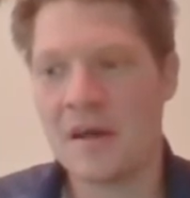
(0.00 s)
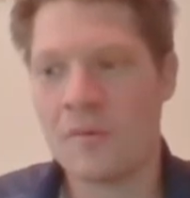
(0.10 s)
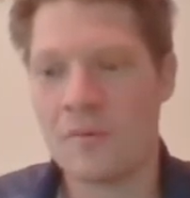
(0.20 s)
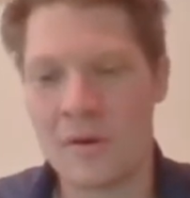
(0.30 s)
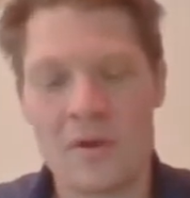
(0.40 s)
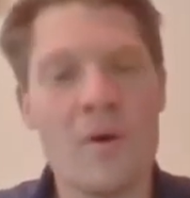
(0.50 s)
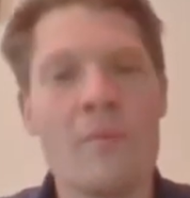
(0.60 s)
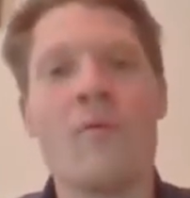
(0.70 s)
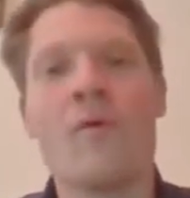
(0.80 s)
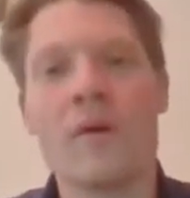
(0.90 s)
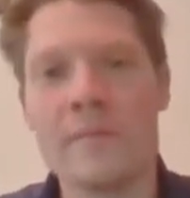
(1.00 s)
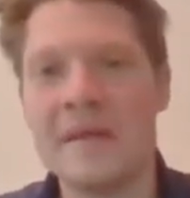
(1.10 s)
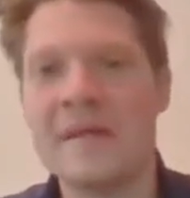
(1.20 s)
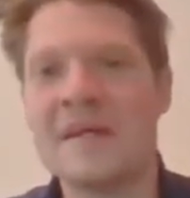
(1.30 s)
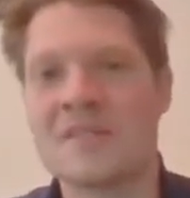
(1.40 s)
well, global
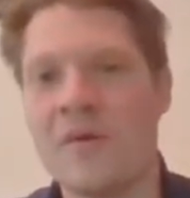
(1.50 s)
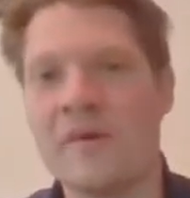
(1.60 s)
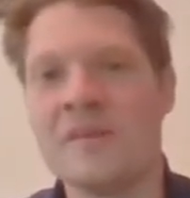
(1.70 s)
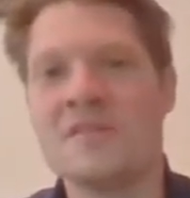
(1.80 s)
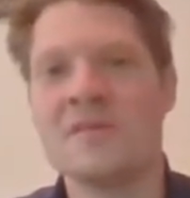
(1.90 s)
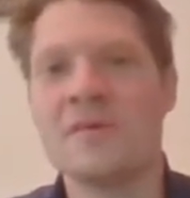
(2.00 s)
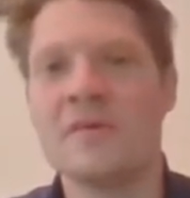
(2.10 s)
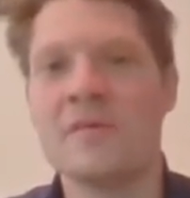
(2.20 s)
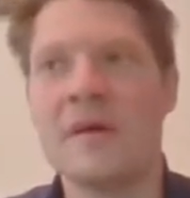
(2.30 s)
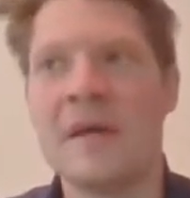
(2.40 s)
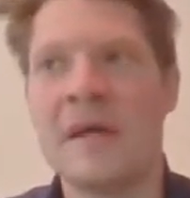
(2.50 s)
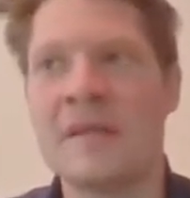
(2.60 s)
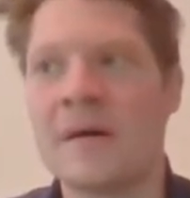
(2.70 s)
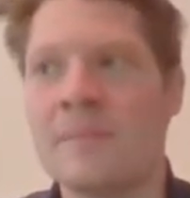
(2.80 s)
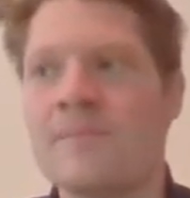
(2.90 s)
warming is going to
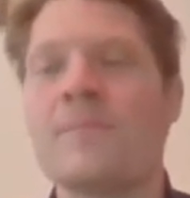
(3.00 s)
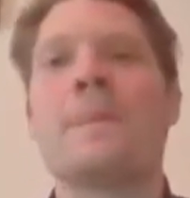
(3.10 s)
end up